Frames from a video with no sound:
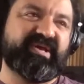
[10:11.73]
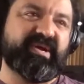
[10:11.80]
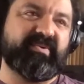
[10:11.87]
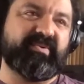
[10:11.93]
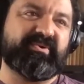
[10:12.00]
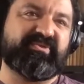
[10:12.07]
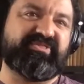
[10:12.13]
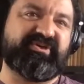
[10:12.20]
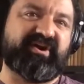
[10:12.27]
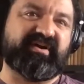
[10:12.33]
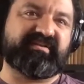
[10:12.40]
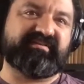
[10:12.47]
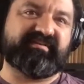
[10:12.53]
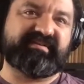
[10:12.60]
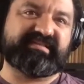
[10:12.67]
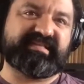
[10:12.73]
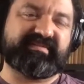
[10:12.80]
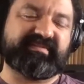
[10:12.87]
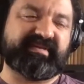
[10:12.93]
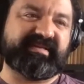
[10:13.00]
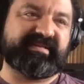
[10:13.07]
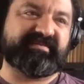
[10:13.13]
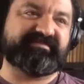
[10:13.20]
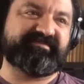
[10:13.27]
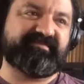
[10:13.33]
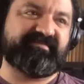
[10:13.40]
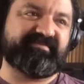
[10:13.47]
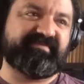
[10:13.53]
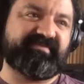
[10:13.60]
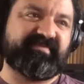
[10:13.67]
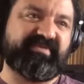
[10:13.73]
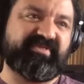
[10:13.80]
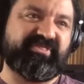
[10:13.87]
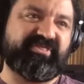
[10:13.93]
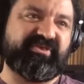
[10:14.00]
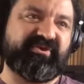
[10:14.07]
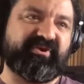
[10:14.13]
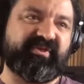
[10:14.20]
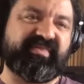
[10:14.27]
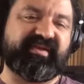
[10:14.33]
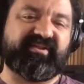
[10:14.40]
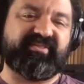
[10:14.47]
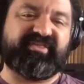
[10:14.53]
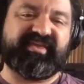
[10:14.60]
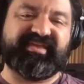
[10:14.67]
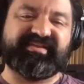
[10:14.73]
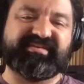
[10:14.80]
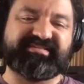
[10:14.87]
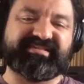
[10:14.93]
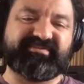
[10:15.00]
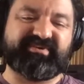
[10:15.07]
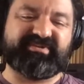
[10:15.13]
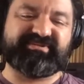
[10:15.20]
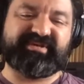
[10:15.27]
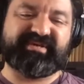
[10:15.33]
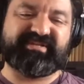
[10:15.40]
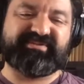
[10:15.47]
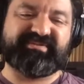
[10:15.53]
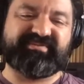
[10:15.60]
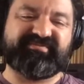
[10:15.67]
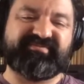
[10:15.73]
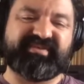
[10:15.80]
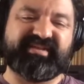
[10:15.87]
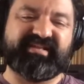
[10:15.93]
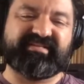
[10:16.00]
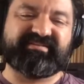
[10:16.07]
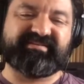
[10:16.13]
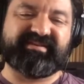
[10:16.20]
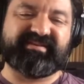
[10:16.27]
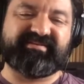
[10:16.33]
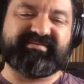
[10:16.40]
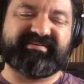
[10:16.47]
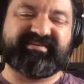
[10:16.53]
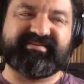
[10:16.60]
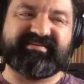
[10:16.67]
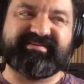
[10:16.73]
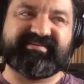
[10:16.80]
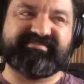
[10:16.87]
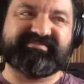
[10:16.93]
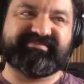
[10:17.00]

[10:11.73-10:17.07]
we were taught all these like very theoretical things that once you get to the field, you're like, okay,